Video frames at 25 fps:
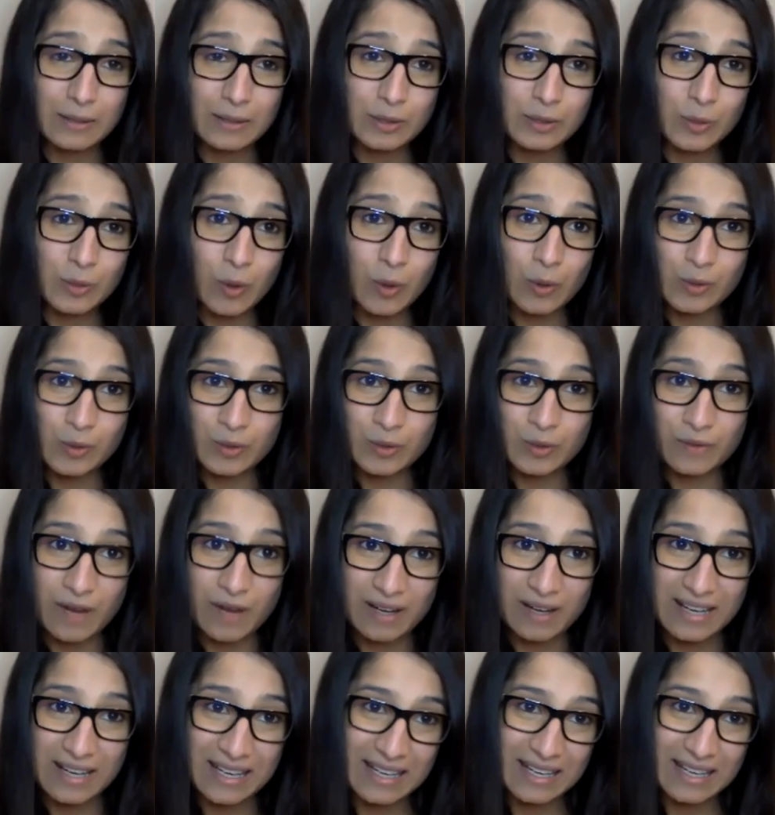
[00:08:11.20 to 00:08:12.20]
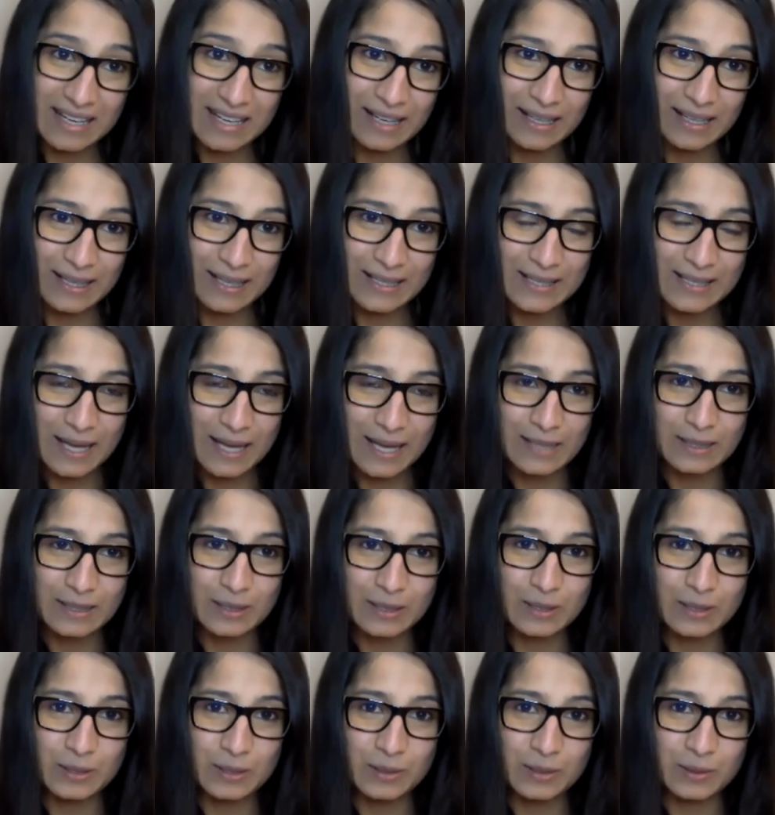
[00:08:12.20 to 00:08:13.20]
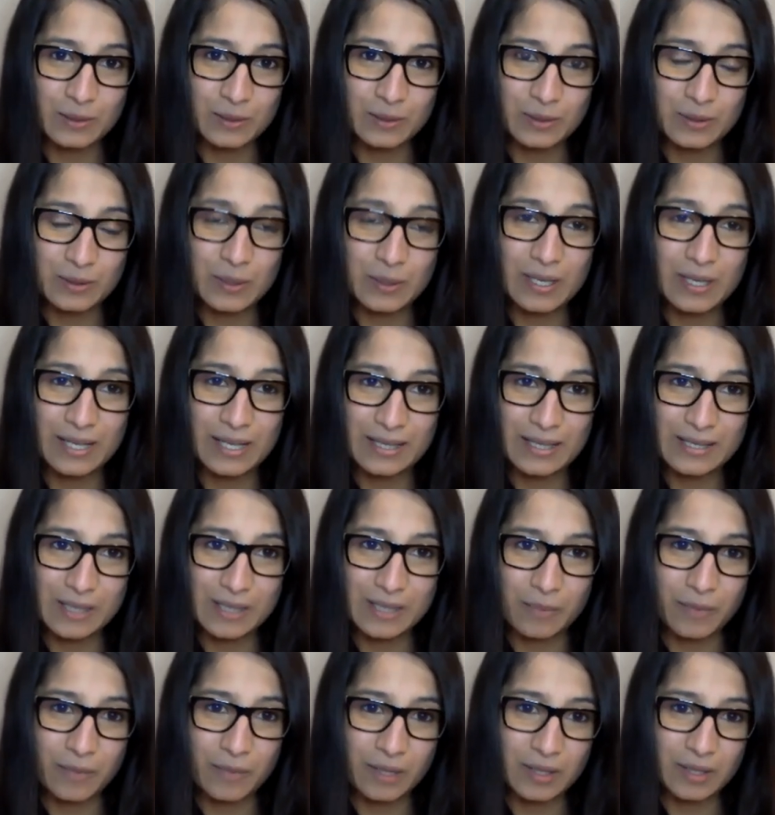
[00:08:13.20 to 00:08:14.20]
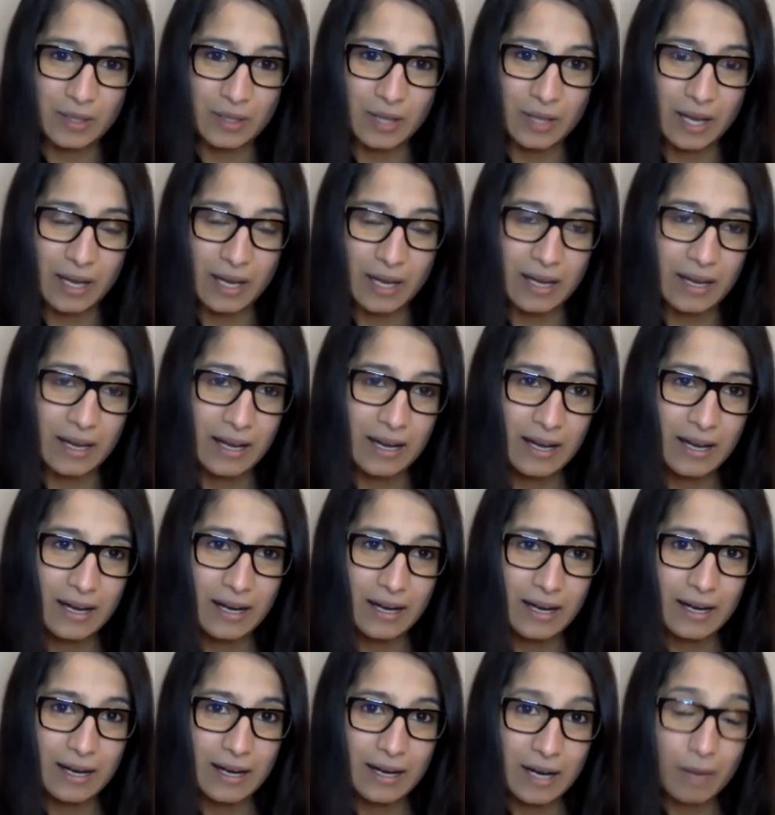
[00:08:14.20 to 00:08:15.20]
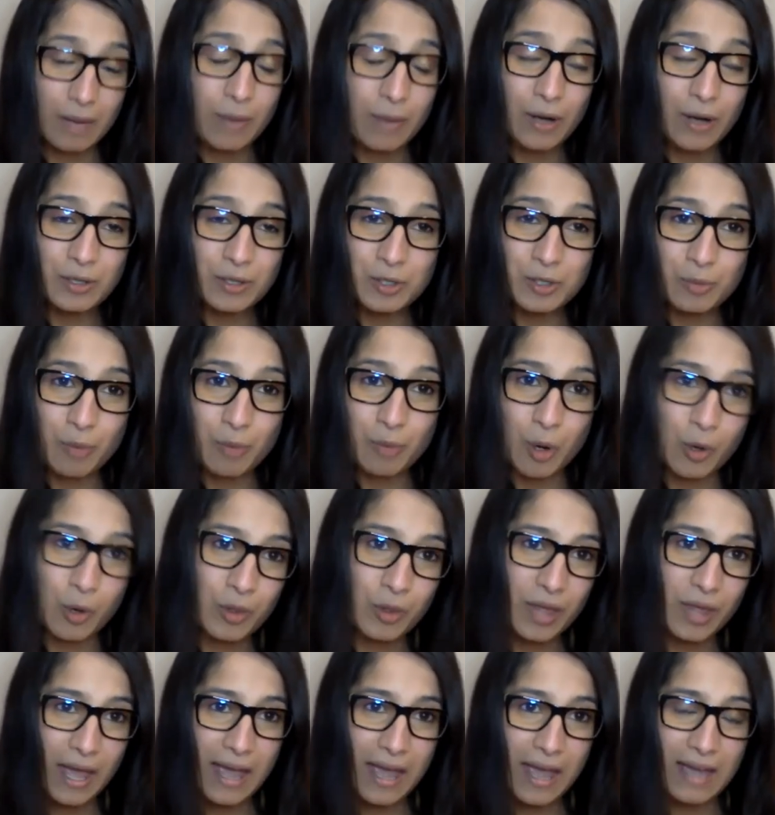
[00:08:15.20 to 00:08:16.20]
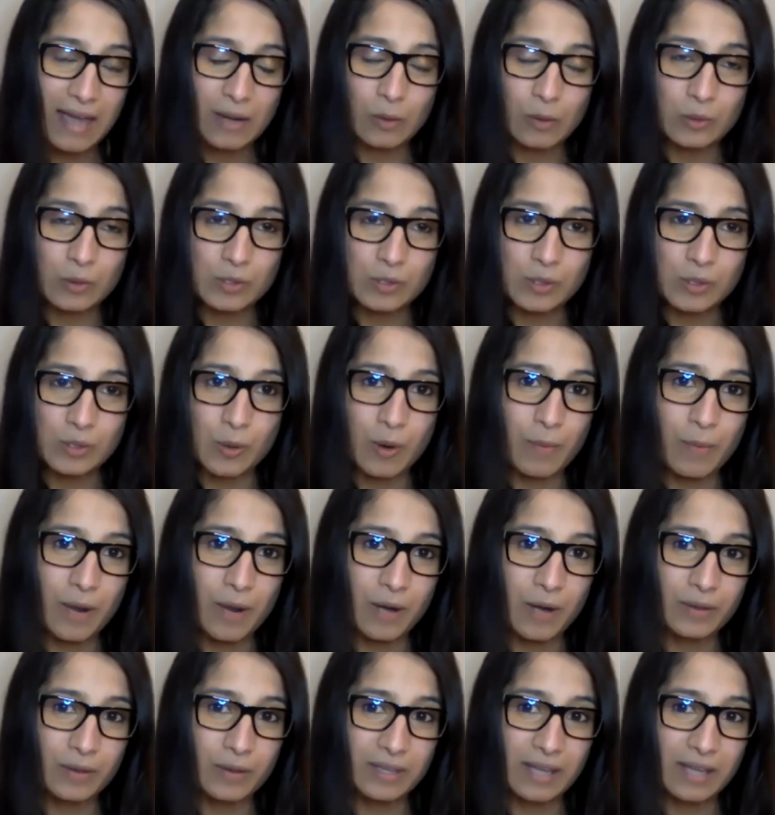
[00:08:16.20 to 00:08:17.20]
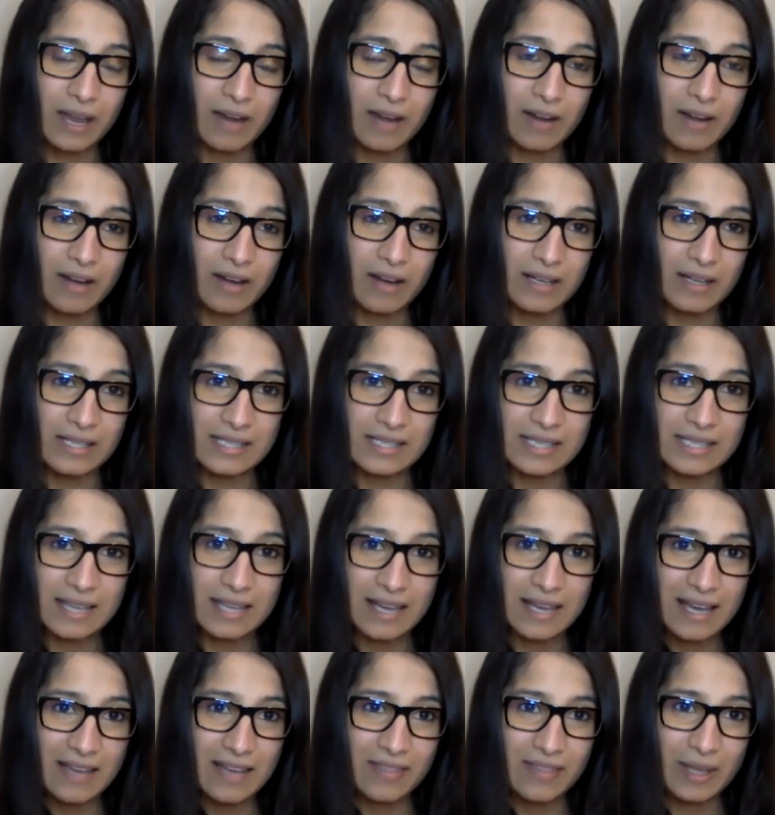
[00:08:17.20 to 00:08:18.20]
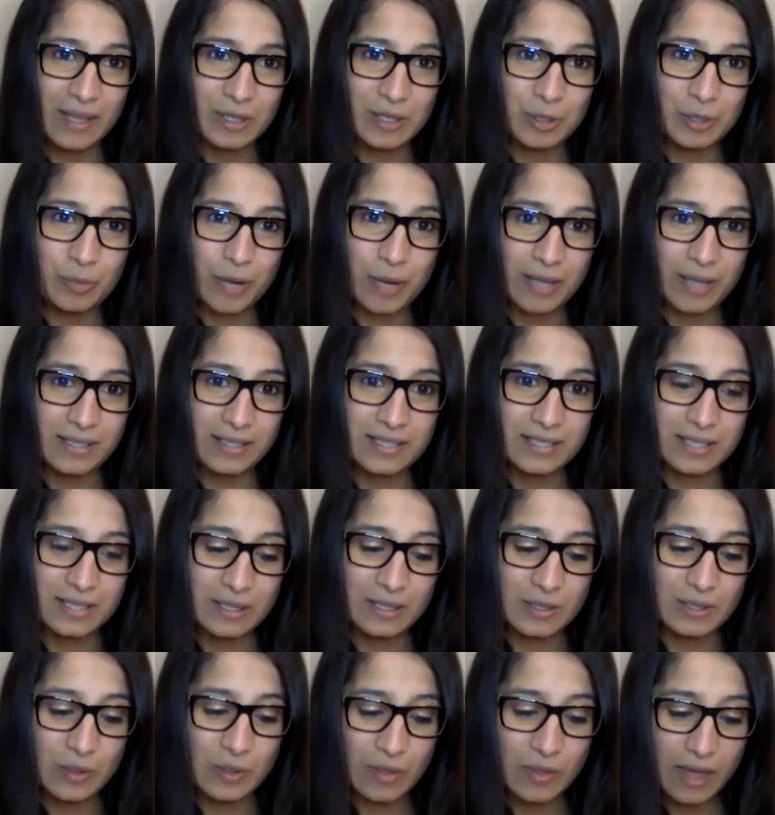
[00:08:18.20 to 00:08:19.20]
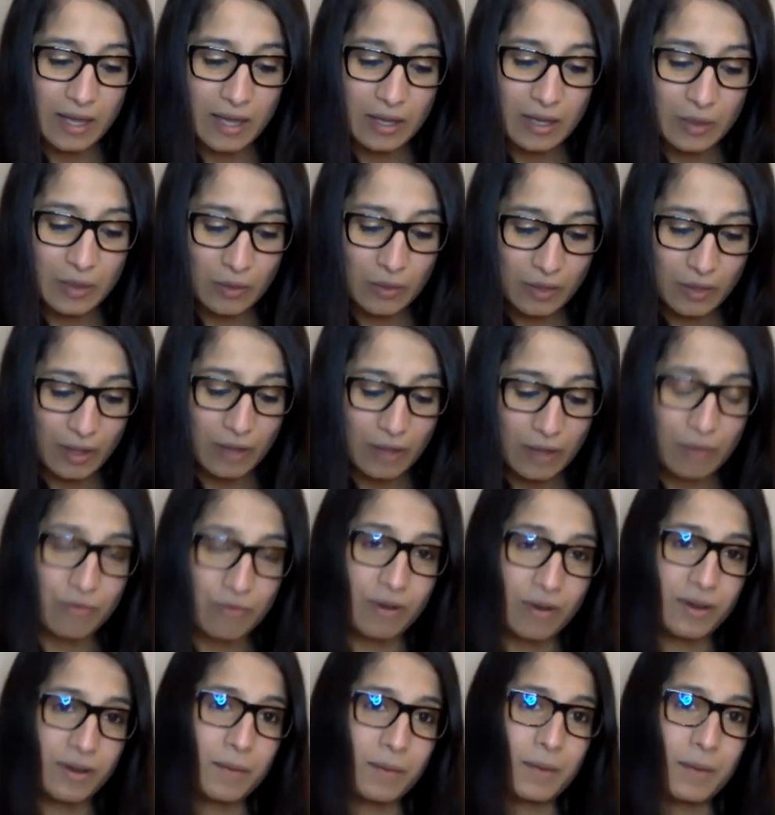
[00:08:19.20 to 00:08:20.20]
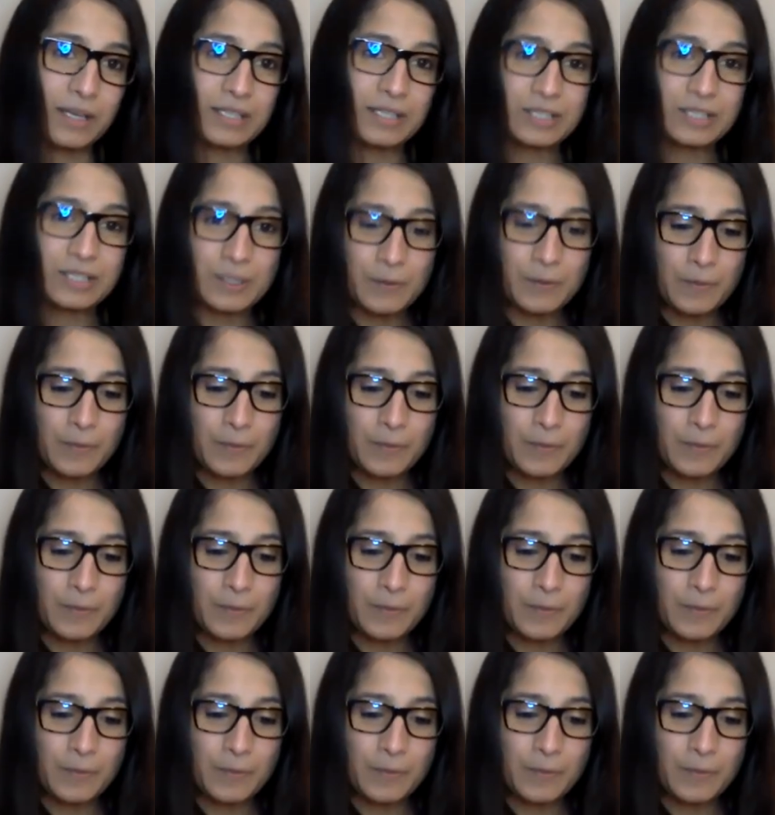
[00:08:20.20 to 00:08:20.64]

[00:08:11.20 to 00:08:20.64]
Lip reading: who are also very eager and excited to learn something today about you both and also about the areas that you practice in. So thank you very much.